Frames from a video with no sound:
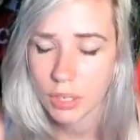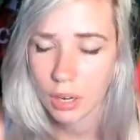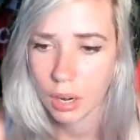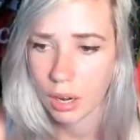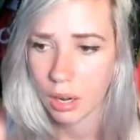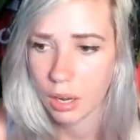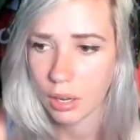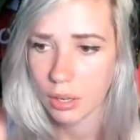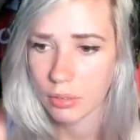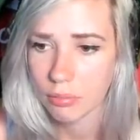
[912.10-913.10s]

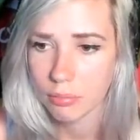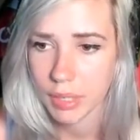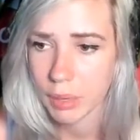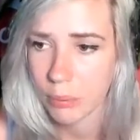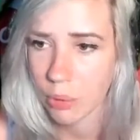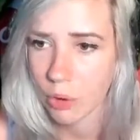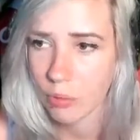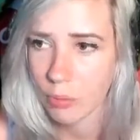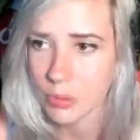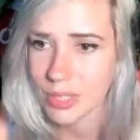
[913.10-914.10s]
are, yeah,
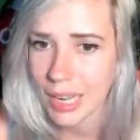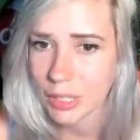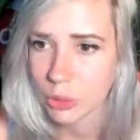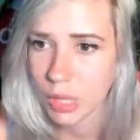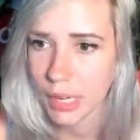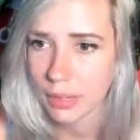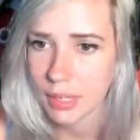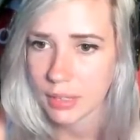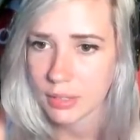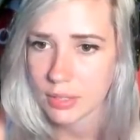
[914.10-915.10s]
more statue-like
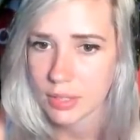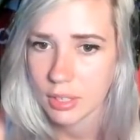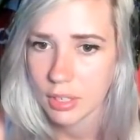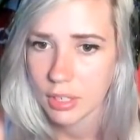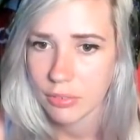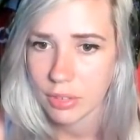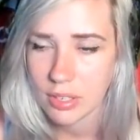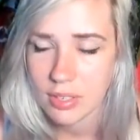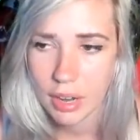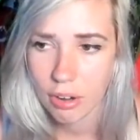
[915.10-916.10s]
things for
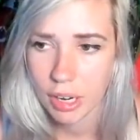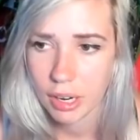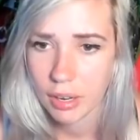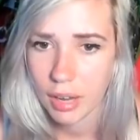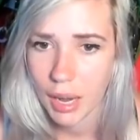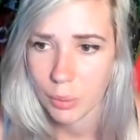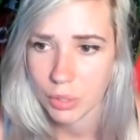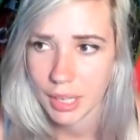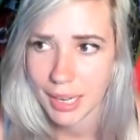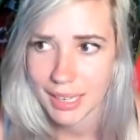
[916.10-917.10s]
this area. I would
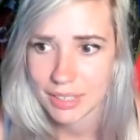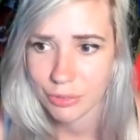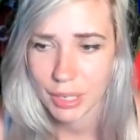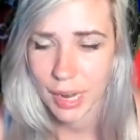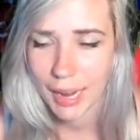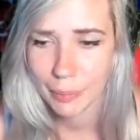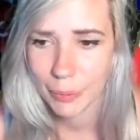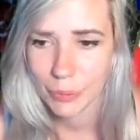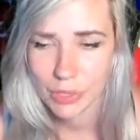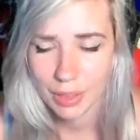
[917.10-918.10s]
like different
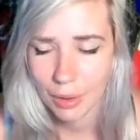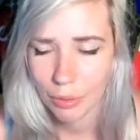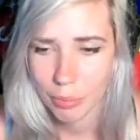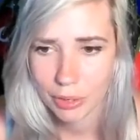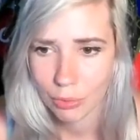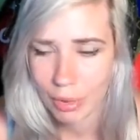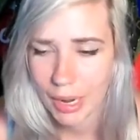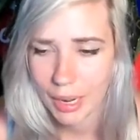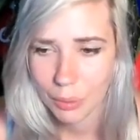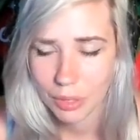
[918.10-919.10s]
animals. That would be
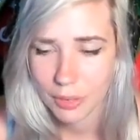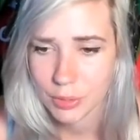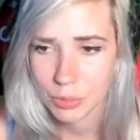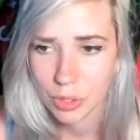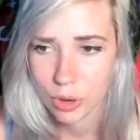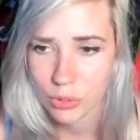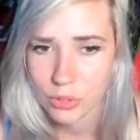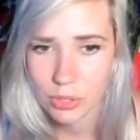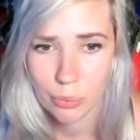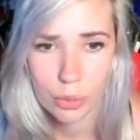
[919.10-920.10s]
great. I would love some dogs or
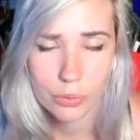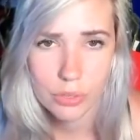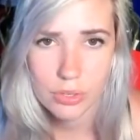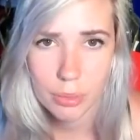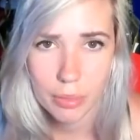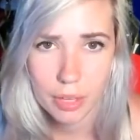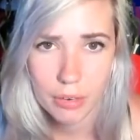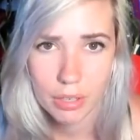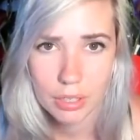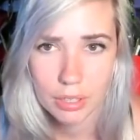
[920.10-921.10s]
some wolves or something
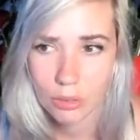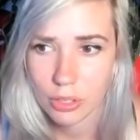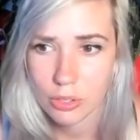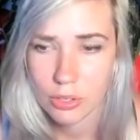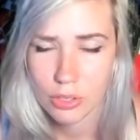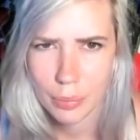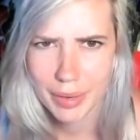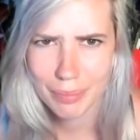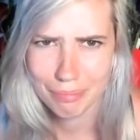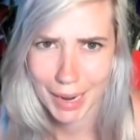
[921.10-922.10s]
rather than all these
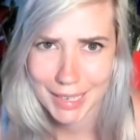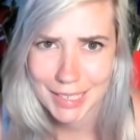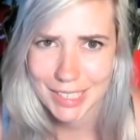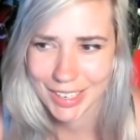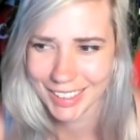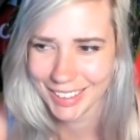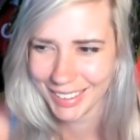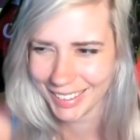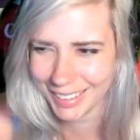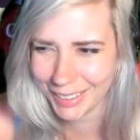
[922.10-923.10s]
stupid mice.
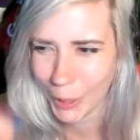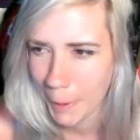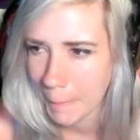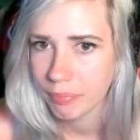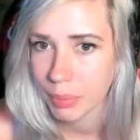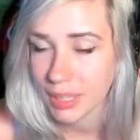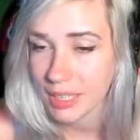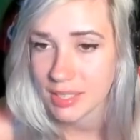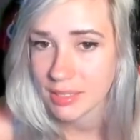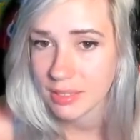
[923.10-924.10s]
But
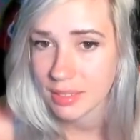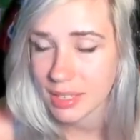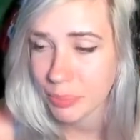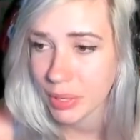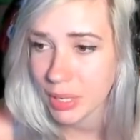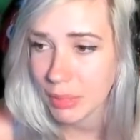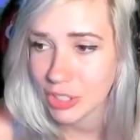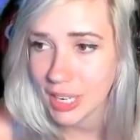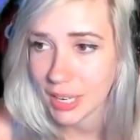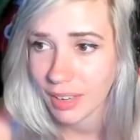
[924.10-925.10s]
that's pretty much
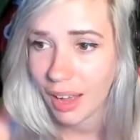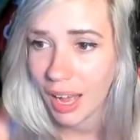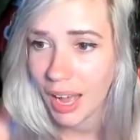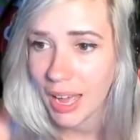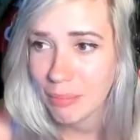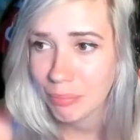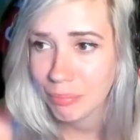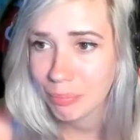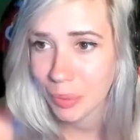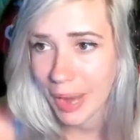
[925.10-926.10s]
it. I'm
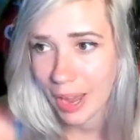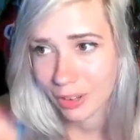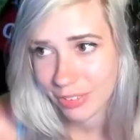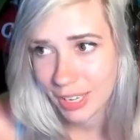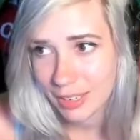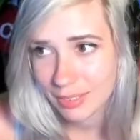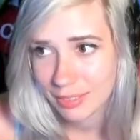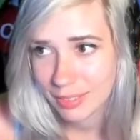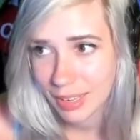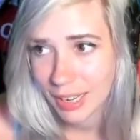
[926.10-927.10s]
proud of it,
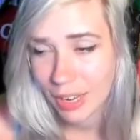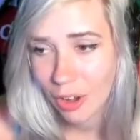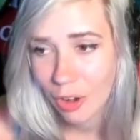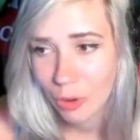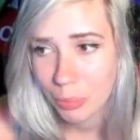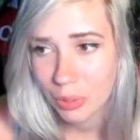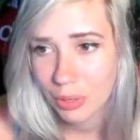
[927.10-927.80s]
and I hope